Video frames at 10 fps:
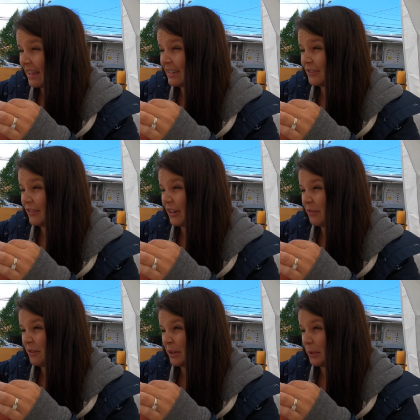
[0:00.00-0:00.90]
That is
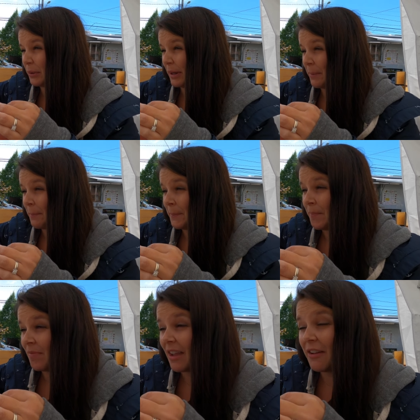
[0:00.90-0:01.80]
very vinegary
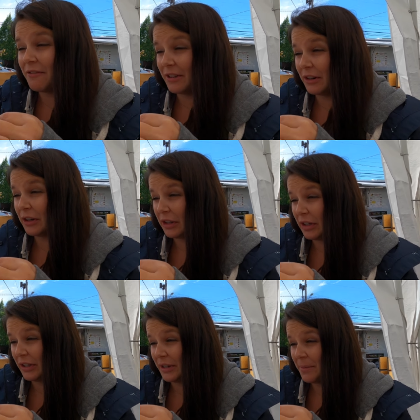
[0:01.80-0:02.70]
and very
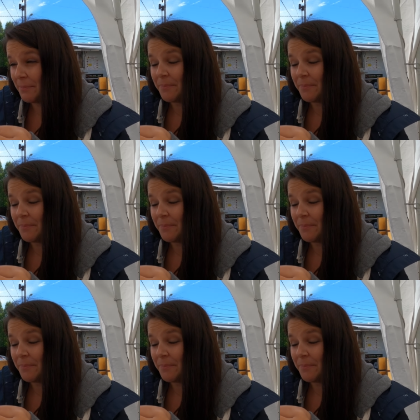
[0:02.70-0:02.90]
good.